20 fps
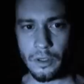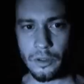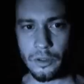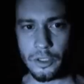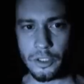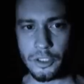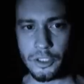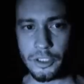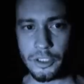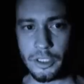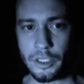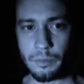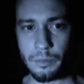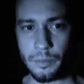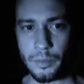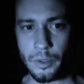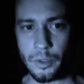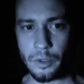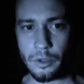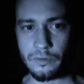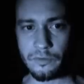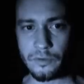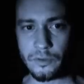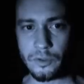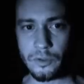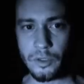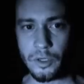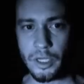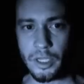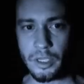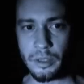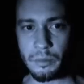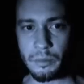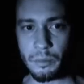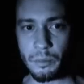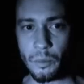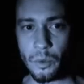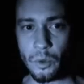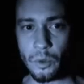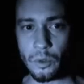The ship of
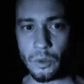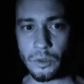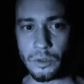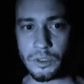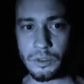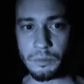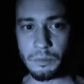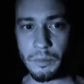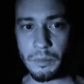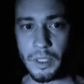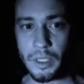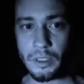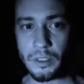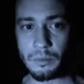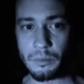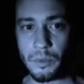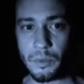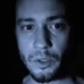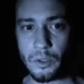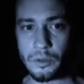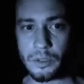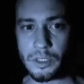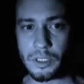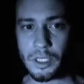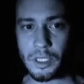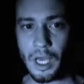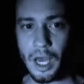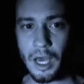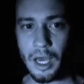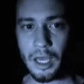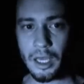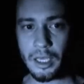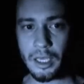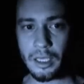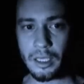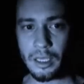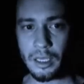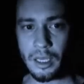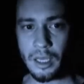dream moors mid blue sky